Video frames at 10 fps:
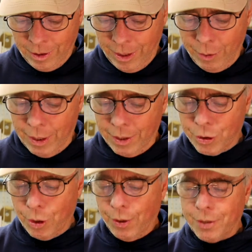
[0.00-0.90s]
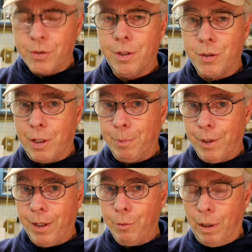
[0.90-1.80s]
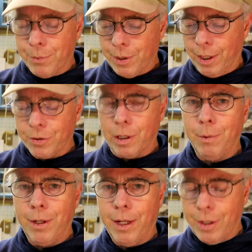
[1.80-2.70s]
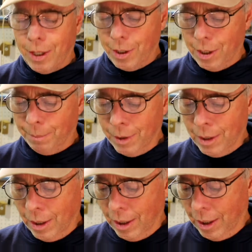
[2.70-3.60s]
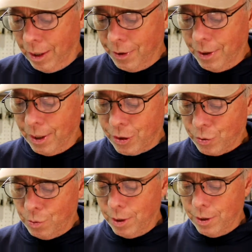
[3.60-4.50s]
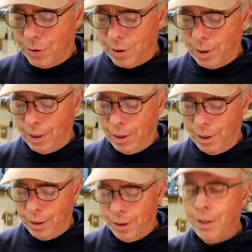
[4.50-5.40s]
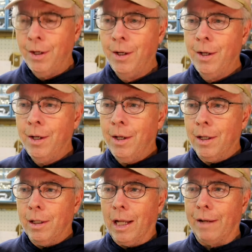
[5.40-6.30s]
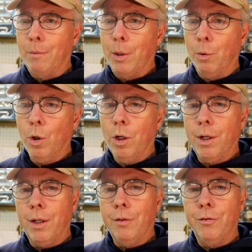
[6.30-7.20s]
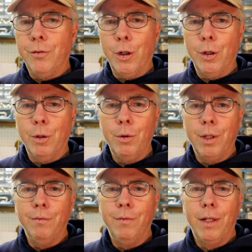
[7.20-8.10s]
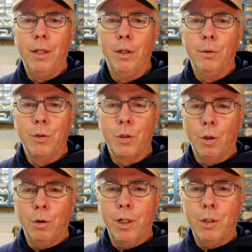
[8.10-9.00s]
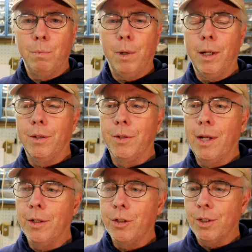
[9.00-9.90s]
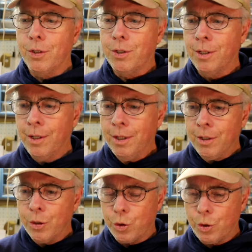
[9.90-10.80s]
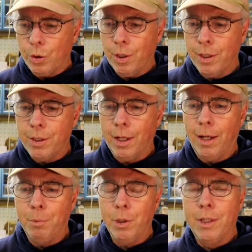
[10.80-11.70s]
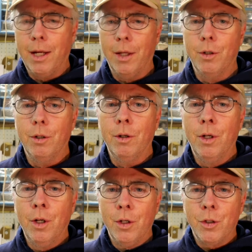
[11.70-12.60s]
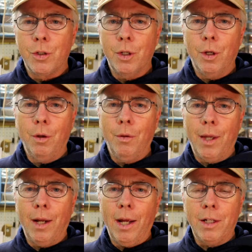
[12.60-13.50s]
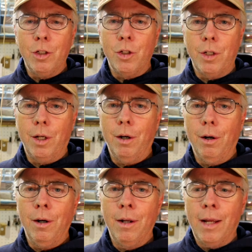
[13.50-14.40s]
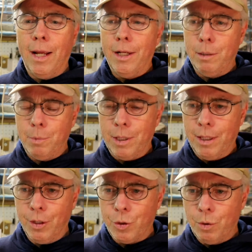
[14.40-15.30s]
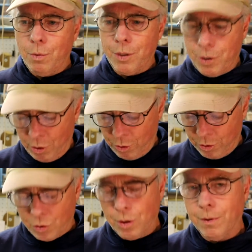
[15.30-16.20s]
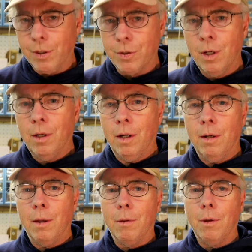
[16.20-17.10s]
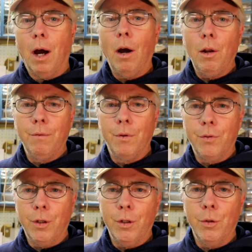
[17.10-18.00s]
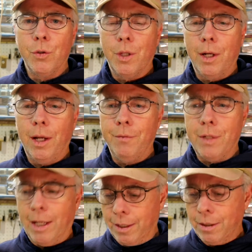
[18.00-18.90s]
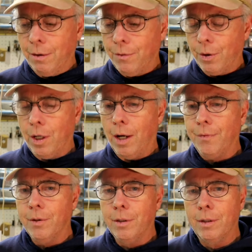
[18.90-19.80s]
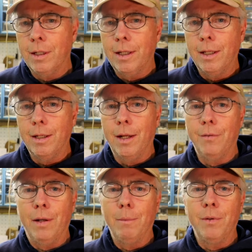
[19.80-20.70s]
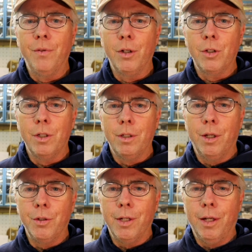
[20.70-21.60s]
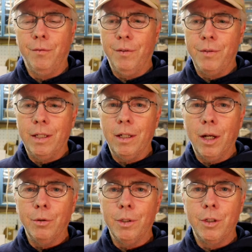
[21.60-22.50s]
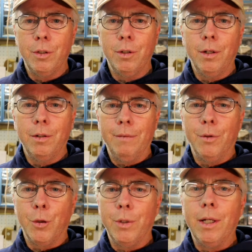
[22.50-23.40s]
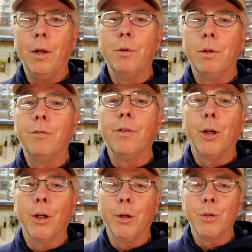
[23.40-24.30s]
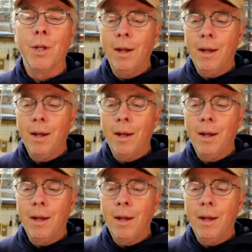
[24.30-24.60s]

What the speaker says: Anyway, so that's the Skipper Dan website, skipperdan.com. The next one is lack of a better word, a photo and video storage, but it's not just storage. I put it together so that I can share, and anybody else who wants to use the service, all of the photos that I've taken. Very often at a family function, I'll take 50, 100, 200, even 300 photos.